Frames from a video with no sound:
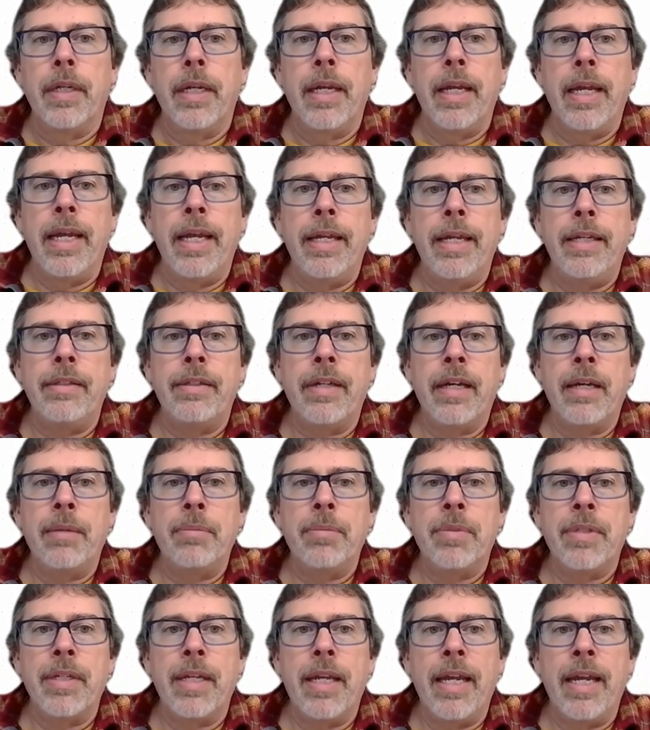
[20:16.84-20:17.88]
8
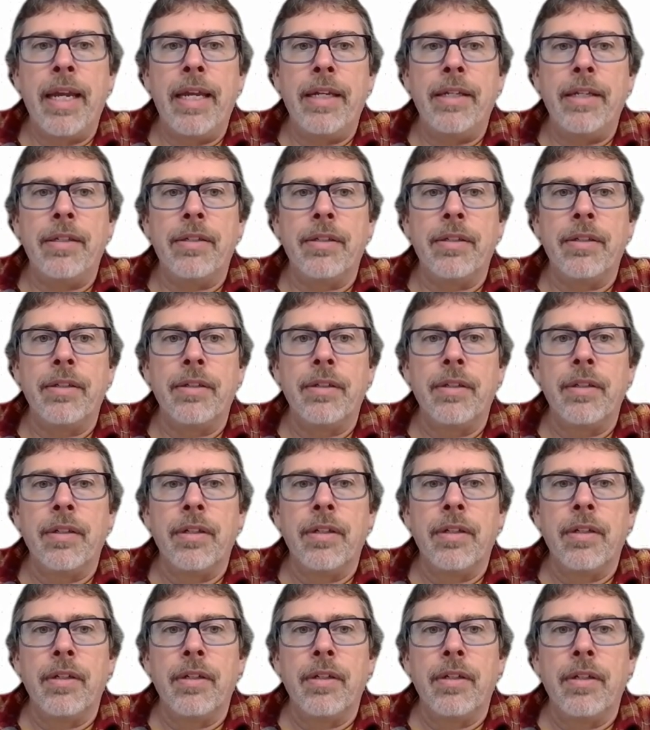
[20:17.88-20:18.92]
times 8
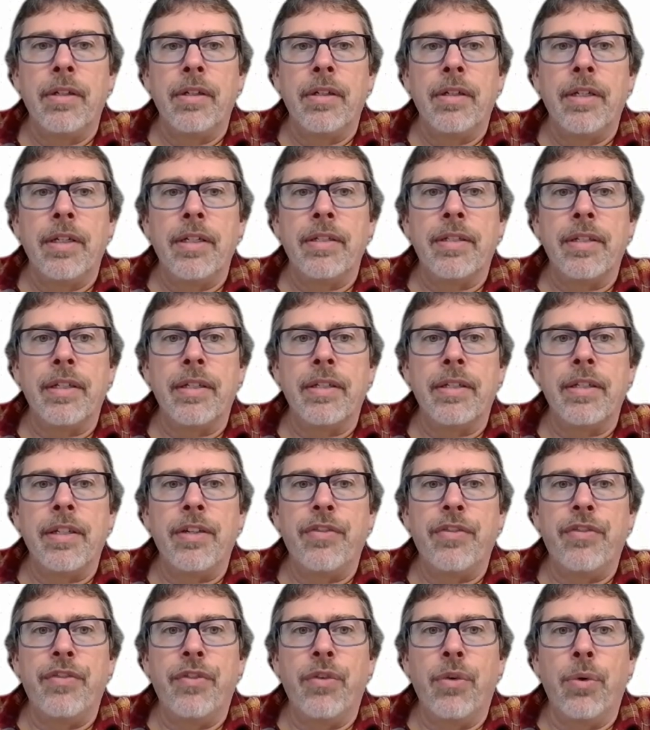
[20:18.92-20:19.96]
is
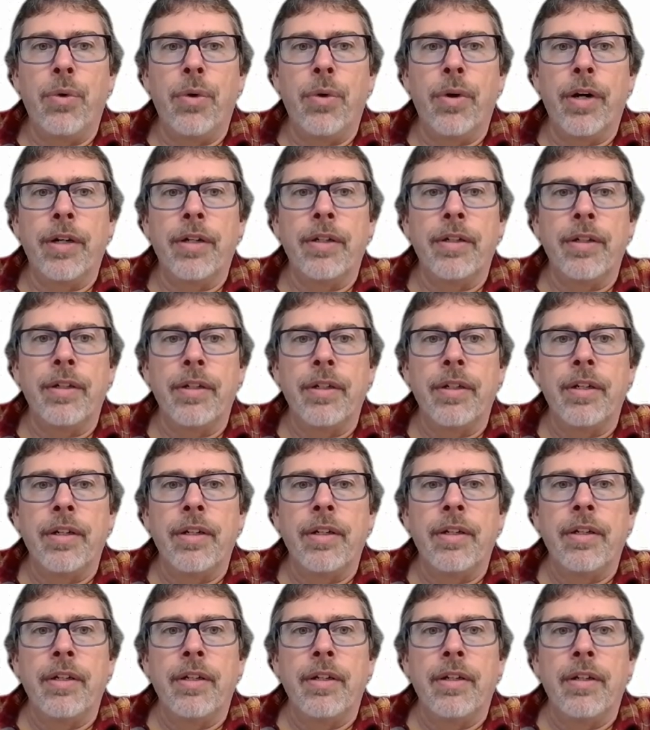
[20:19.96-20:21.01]
64.
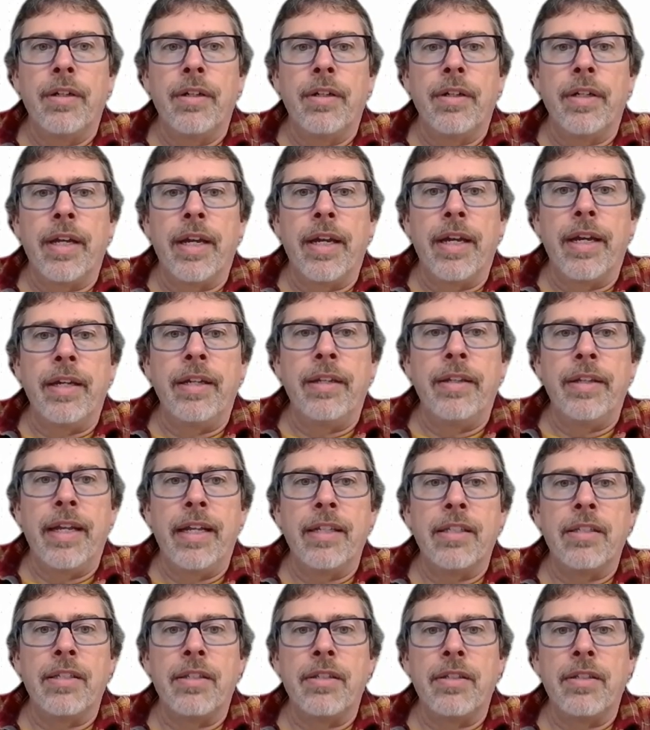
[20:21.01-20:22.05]
Okay,
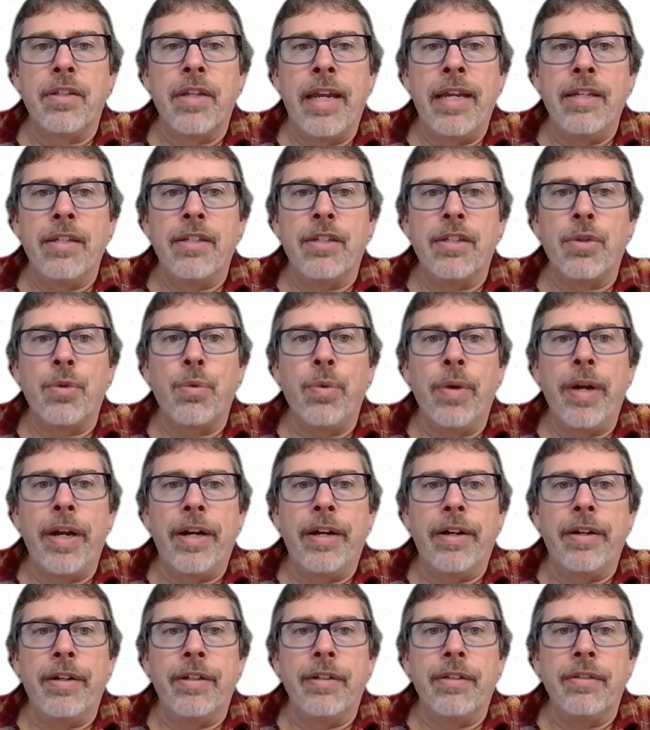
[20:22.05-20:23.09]
that's 8
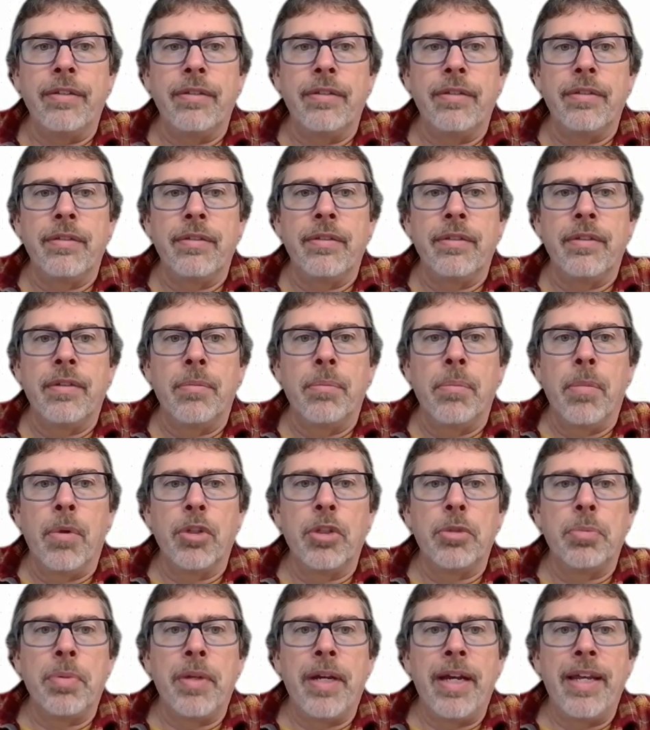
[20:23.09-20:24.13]
squared.
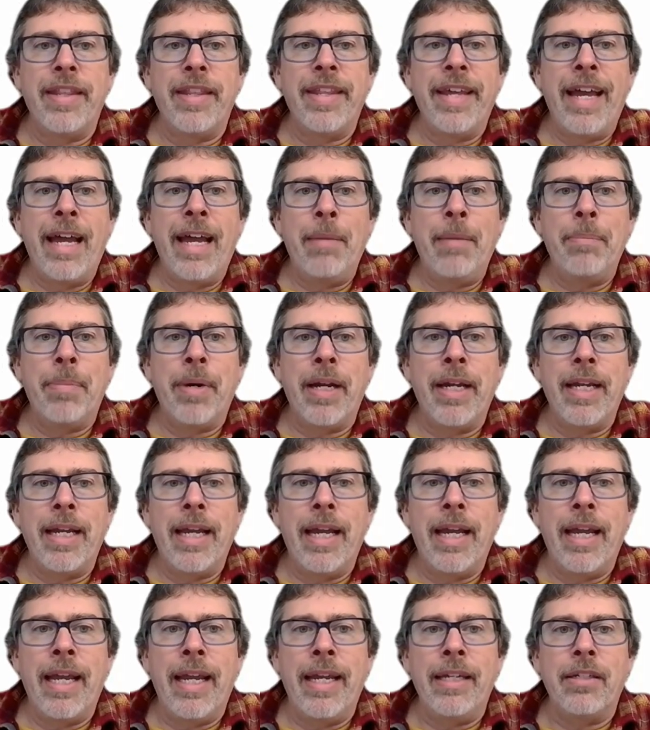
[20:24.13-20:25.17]
Multiply that by
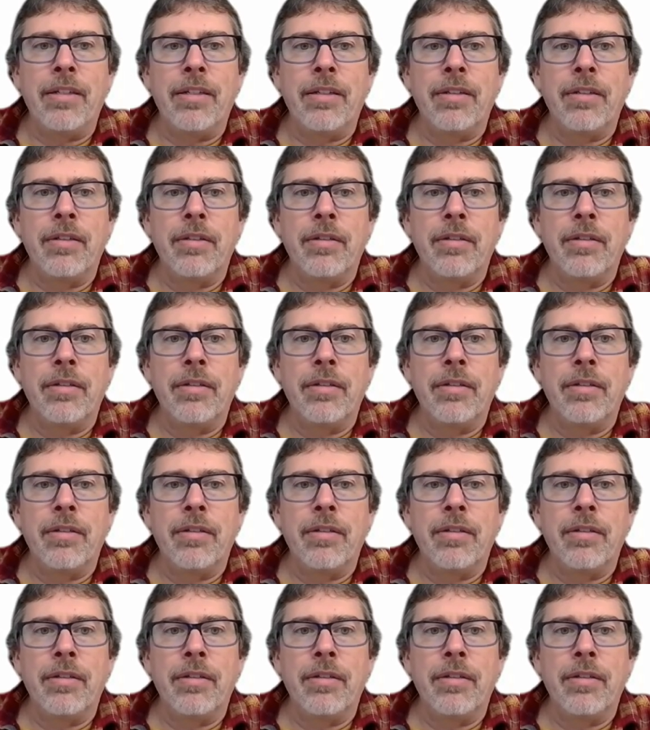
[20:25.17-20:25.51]
8,